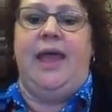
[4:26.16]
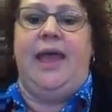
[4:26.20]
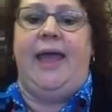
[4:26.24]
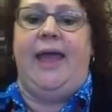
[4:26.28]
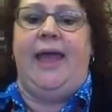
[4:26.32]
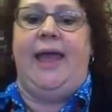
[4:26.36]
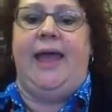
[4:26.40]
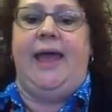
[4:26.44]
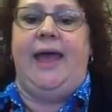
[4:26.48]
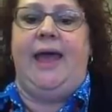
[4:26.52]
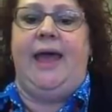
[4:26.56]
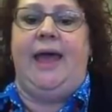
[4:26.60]

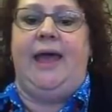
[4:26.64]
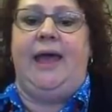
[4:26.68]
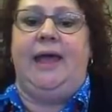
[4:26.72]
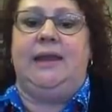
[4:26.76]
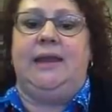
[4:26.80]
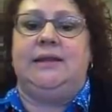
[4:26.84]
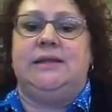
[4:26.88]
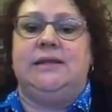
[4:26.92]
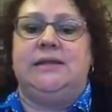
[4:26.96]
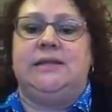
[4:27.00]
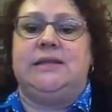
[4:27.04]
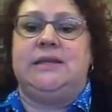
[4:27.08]

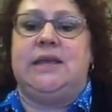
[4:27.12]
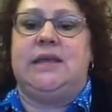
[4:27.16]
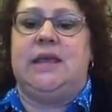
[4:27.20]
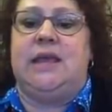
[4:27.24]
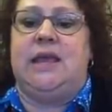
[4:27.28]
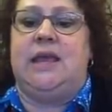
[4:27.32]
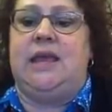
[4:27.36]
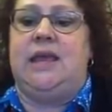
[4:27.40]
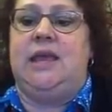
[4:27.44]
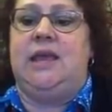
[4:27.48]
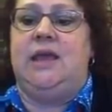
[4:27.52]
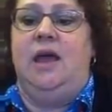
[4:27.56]
And
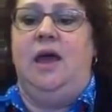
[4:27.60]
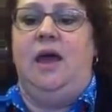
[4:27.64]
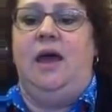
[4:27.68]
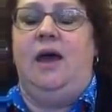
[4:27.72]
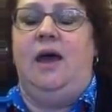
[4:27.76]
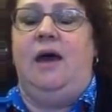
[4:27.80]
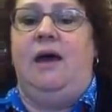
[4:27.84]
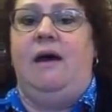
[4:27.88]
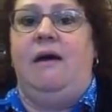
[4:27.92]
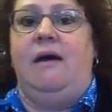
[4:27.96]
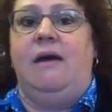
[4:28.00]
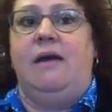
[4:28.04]
he
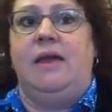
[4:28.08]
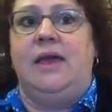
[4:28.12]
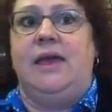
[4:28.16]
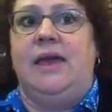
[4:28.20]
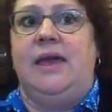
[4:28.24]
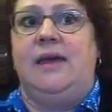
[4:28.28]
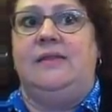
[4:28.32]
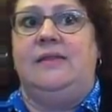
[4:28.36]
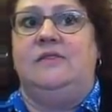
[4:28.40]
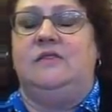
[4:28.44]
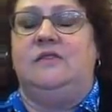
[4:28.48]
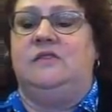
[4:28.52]

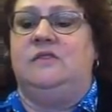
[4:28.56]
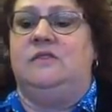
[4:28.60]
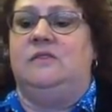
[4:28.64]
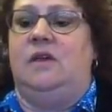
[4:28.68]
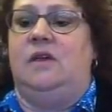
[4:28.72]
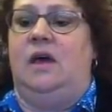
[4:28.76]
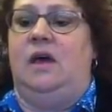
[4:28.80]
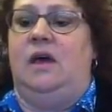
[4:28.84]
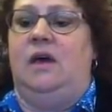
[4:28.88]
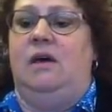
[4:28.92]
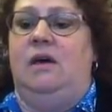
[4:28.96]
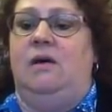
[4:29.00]

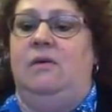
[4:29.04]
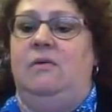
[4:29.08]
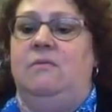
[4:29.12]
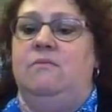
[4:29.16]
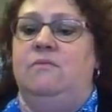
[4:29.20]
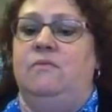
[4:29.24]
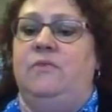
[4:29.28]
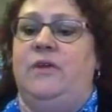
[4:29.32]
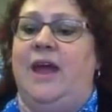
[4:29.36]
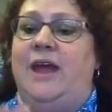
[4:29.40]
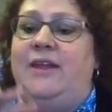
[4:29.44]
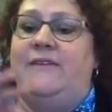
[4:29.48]
gets
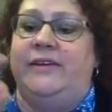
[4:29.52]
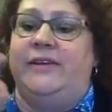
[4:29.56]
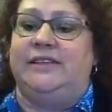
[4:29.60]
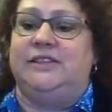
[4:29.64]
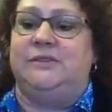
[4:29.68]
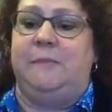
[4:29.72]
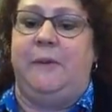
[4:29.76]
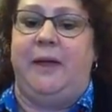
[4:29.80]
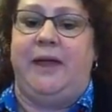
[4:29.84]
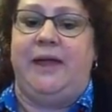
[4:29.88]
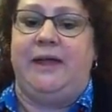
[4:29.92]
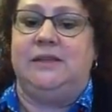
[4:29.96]
kind of
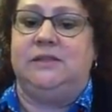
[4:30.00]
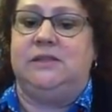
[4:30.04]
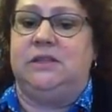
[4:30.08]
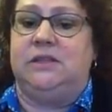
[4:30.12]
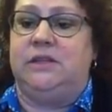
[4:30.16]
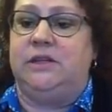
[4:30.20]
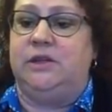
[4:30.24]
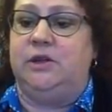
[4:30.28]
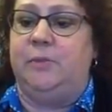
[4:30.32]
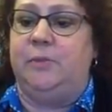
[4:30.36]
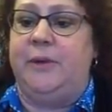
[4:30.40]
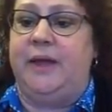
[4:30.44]
expands
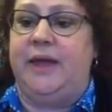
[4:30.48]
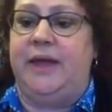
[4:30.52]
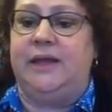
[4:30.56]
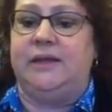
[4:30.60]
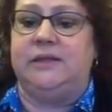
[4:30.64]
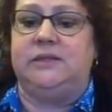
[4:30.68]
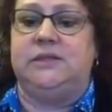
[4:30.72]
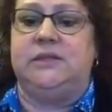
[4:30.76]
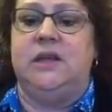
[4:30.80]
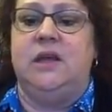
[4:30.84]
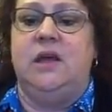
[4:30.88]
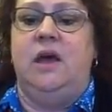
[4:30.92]
a little
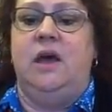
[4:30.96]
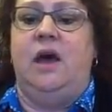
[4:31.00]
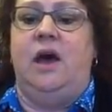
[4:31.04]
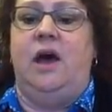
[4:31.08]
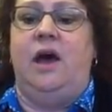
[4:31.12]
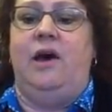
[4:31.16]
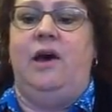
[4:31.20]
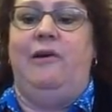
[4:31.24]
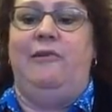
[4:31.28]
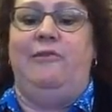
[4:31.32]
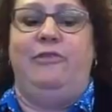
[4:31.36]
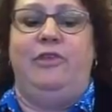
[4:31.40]
bit
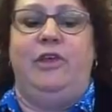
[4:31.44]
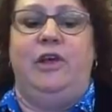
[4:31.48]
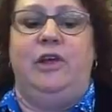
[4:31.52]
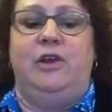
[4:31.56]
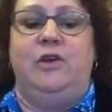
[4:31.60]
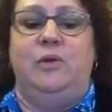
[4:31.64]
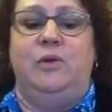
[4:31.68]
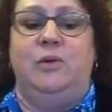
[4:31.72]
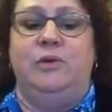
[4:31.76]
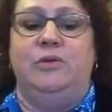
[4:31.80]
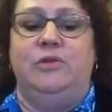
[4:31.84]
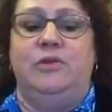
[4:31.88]
of
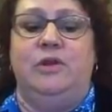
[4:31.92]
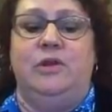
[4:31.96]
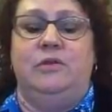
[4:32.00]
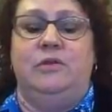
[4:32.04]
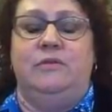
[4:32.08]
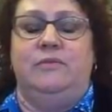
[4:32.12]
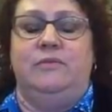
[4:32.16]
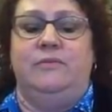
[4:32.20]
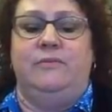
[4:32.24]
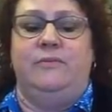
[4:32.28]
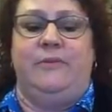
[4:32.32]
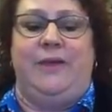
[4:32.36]
the
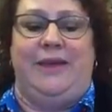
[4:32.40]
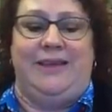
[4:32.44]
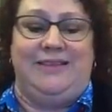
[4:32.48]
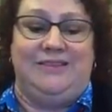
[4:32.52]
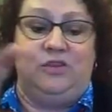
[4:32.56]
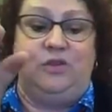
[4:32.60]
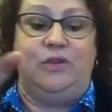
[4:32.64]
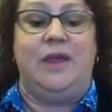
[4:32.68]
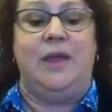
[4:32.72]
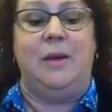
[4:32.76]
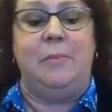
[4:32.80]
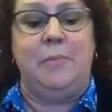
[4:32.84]
northern,
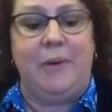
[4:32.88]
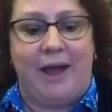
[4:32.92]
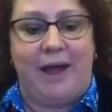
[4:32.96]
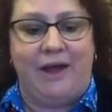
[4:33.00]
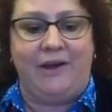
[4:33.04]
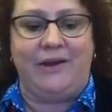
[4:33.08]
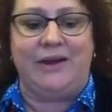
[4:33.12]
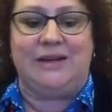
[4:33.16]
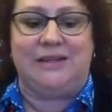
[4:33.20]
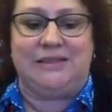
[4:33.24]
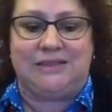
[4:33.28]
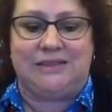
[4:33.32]
so the
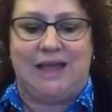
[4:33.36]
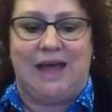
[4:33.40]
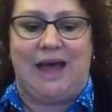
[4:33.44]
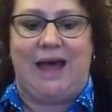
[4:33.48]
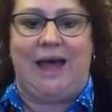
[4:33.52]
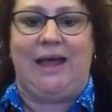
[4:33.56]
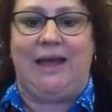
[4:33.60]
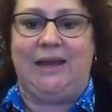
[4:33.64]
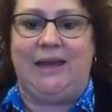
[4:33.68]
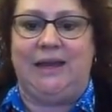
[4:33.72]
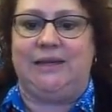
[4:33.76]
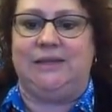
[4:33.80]
empire at its
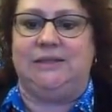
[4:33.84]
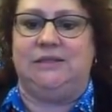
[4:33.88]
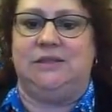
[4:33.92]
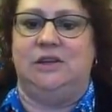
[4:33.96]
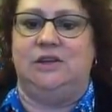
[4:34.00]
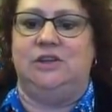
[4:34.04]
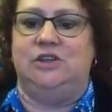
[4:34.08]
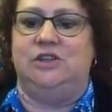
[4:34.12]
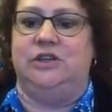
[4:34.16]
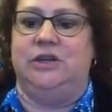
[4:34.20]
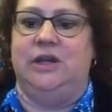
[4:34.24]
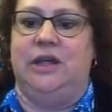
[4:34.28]
height is
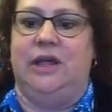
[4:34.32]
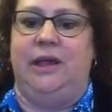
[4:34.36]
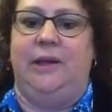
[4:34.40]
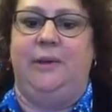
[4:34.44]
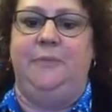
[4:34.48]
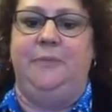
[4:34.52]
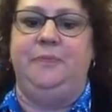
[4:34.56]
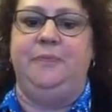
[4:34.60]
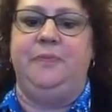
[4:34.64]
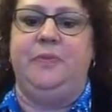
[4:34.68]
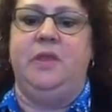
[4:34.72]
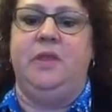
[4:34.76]
under
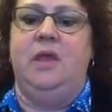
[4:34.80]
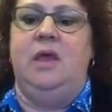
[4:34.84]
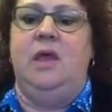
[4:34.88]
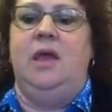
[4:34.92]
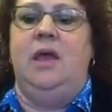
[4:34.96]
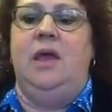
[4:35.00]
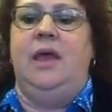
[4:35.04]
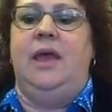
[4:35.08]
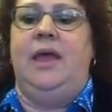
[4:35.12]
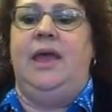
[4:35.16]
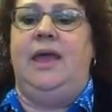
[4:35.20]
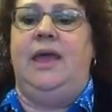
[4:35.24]
him.
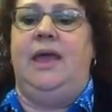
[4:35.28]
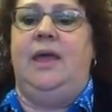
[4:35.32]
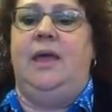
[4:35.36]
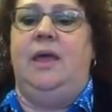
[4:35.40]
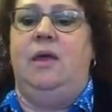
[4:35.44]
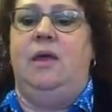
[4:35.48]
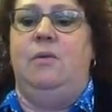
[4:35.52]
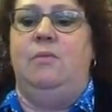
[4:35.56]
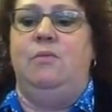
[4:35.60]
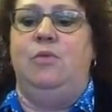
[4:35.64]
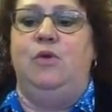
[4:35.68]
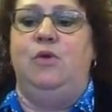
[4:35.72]

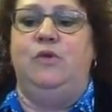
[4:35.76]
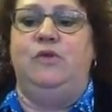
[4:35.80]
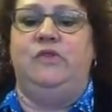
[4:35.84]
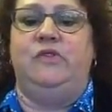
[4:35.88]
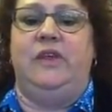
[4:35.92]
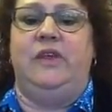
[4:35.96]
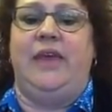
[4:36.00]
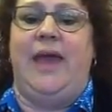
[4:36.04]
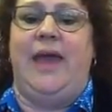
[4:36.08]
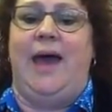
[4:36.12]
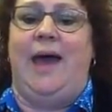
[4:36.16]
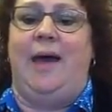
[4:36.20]
He
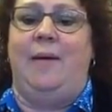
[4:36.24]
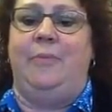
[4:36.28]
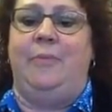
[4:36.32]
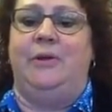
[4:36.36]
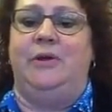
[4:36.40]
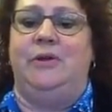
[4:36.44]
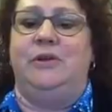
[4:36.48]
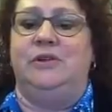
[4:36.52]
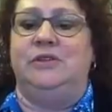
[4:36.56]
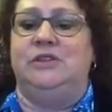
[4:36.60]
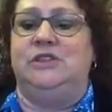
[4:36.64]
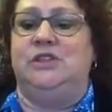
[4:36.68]
moves the
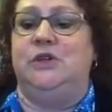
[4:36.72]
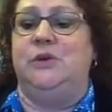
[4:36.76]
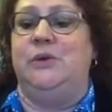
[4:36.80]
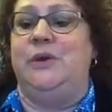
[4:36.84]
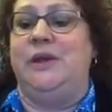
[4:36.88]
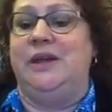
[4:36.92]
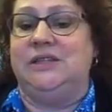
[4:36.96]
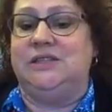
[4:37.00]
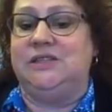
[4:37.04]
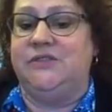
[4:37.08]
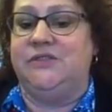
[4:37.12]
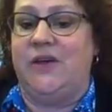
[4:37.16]
capital
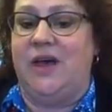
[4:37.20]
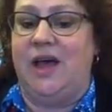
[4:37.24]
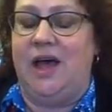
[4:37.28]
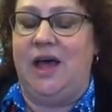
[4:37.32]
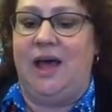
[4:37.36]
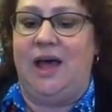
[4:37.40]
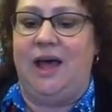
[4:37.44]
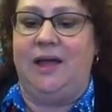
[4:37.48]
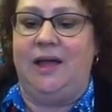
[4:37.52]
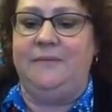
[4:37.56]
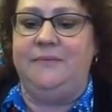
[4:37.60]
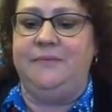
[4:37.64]
to
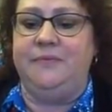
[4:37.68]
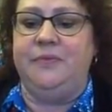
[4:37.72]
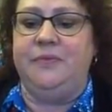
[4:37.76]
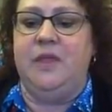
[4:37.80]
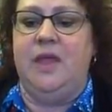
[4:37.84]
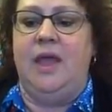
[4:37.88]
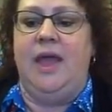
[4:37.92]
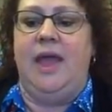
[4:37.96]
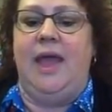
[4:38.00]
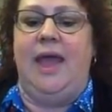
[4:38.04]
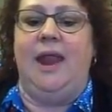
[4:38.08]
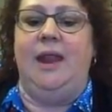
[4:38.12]
Isfahan,
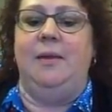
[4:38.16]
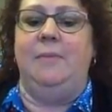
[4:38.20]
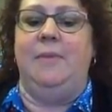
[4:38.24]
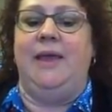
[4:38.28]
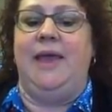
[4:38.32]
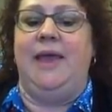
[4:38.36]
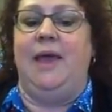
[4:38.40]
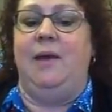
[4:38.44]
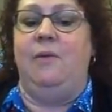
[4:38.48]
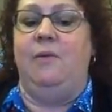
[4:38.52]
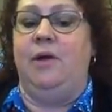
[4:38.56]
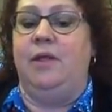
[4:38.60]
and it
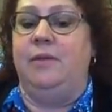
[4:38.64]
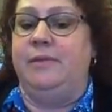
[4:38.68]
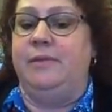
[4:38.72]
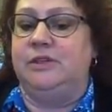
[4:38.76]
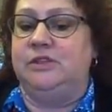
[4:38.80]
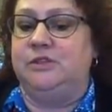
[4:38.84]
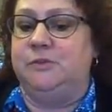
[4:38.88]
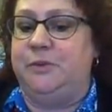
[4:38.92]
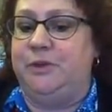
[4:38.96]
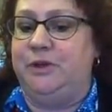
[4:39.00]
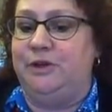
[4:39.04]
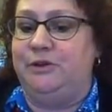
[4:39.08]
became one of the
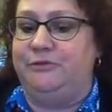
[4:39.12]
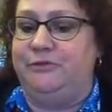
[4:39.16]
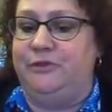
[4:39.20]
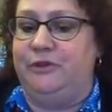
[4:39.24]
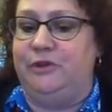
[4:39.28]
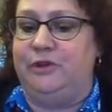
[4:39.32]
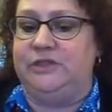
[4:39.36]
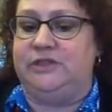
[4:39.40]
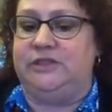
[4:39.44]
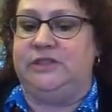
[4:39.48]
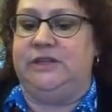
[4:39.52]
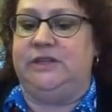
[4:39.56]
most
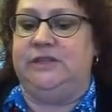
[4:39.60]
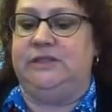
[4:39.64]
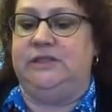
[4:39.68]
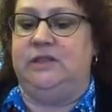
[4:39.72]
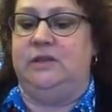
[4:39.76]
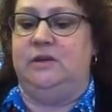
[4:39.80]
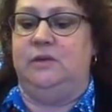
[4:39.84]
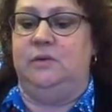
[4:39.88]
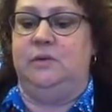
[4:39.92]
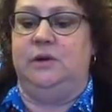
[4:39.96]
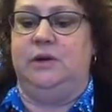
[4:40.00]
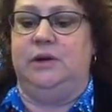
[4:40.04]
beautiful cities
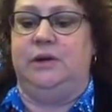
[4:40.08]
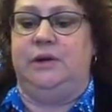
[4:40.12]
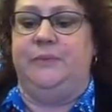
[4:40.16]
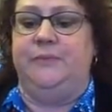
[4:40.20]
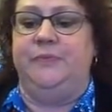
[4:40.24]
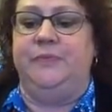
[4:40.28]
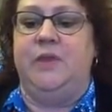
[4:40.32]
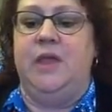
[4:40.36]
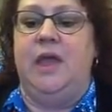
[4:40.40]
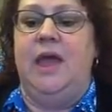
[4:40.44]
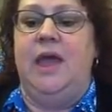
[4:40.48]
in the world.